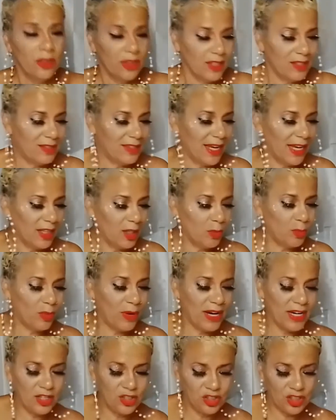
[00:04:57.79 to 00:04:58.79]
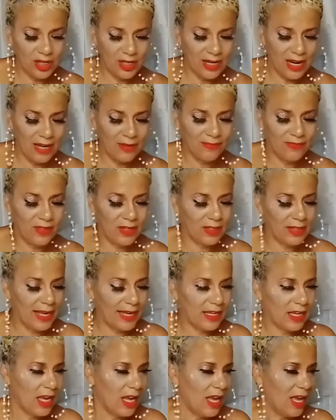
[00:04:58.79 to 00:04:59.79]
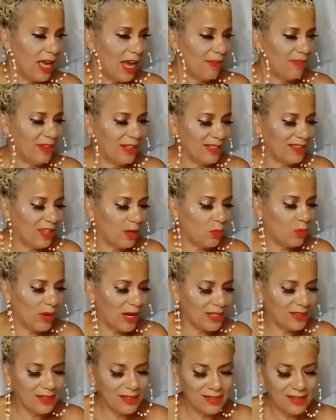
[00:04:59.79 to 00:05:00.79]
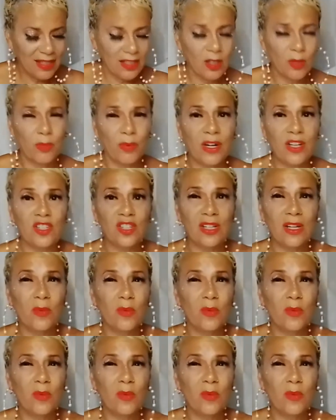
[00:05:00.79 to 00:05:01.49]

The celebration, I feel like I feel like there was a celebration.